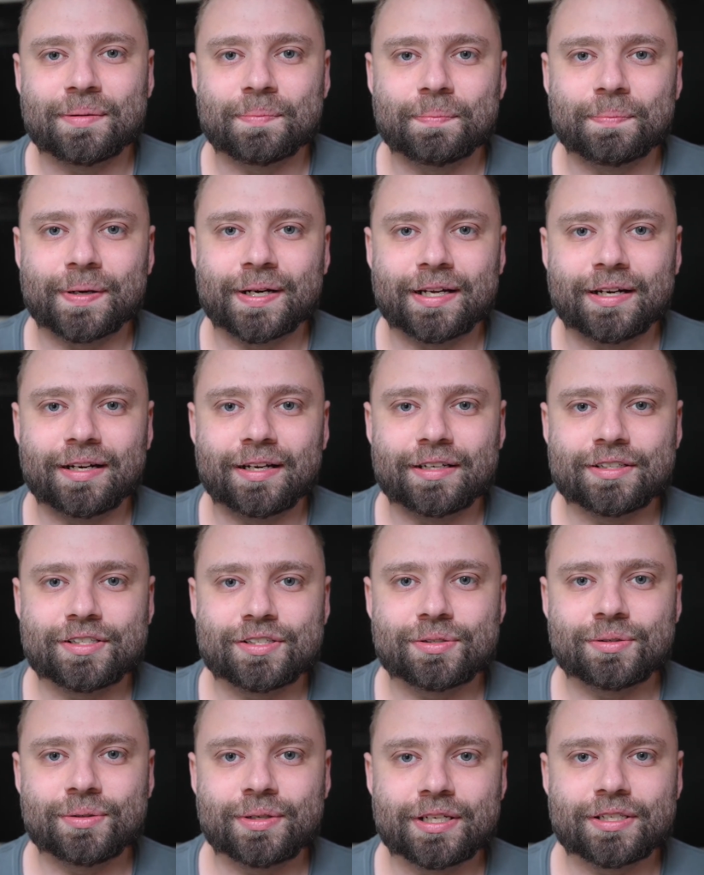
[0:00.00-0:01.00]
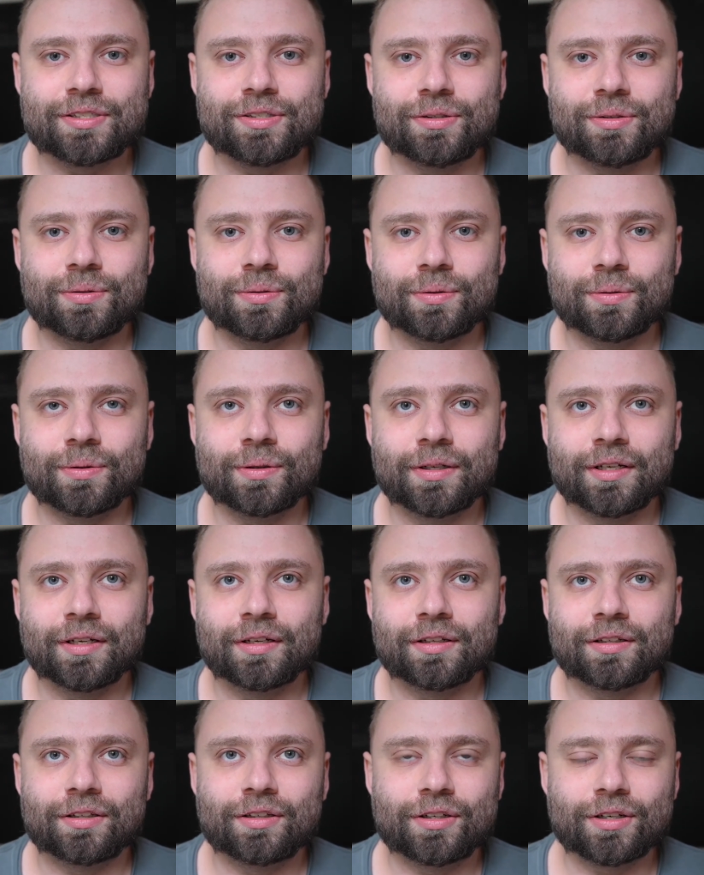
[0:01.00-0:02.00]
But as soon as you
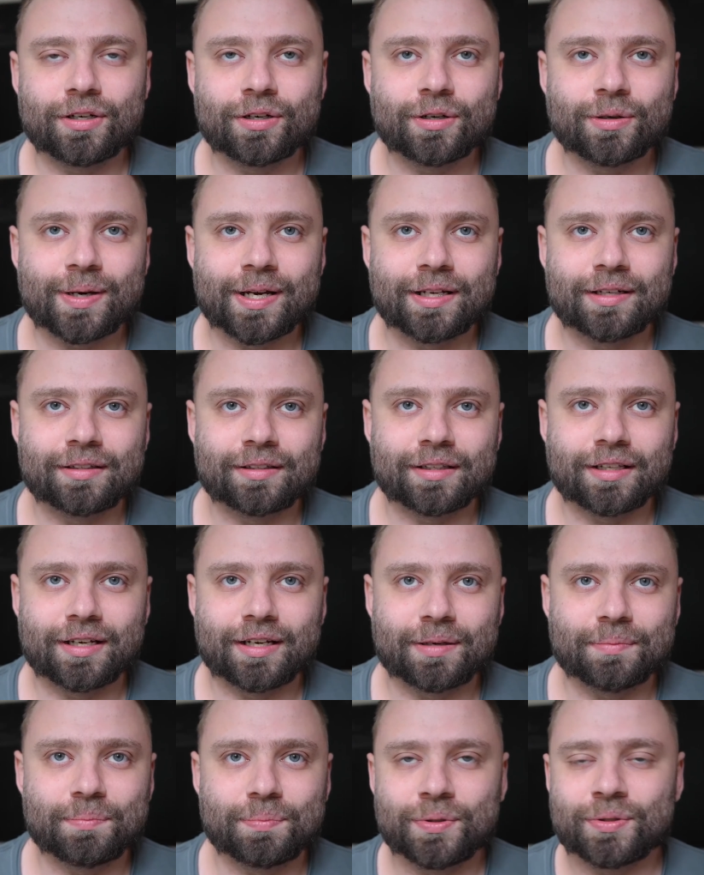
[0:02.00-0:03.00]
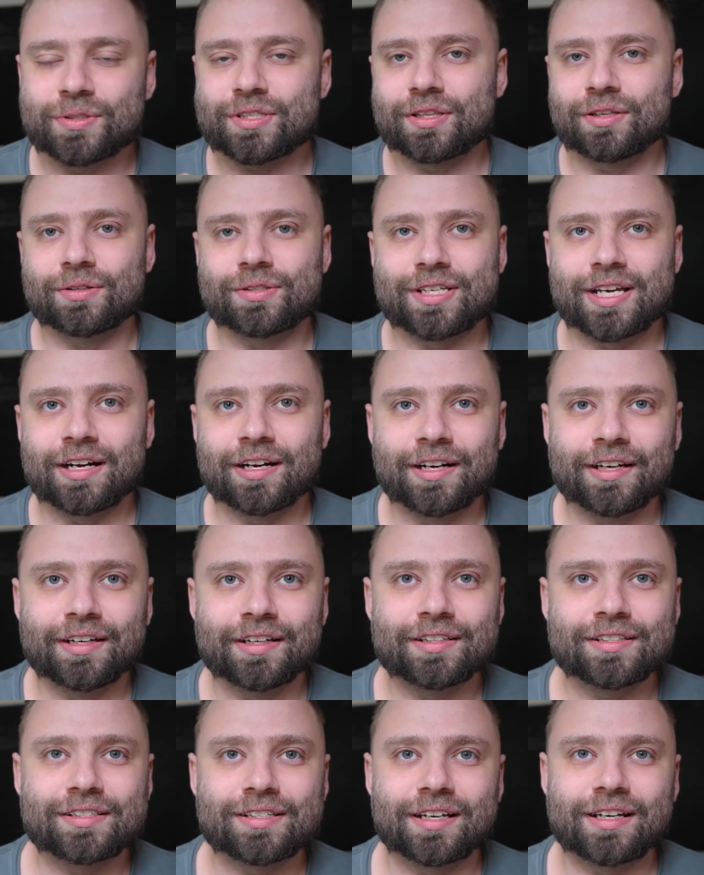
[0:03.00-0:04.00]
go and like boost those
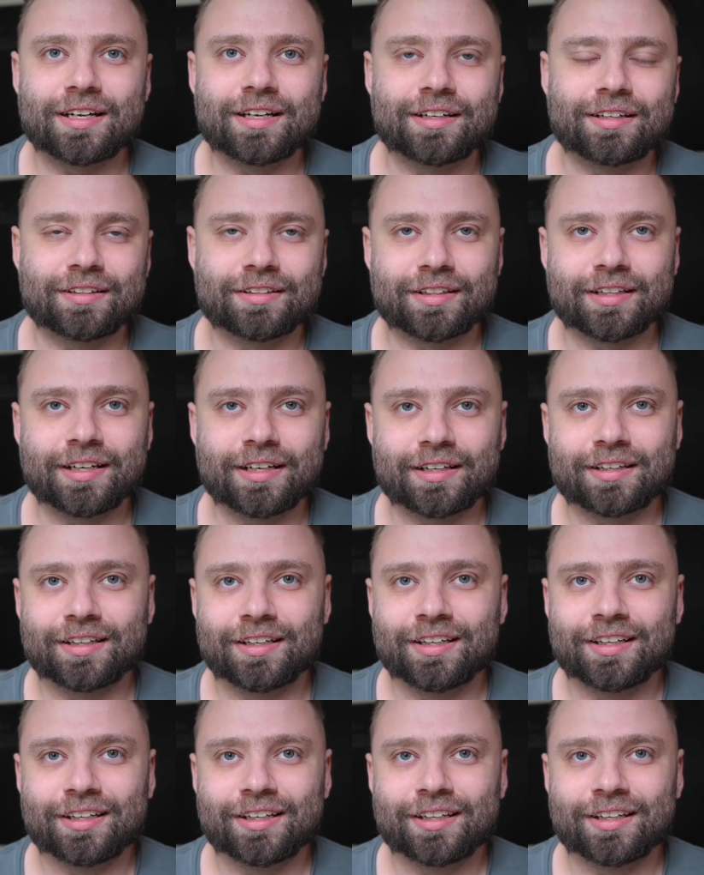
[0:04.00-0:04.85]
areas and like,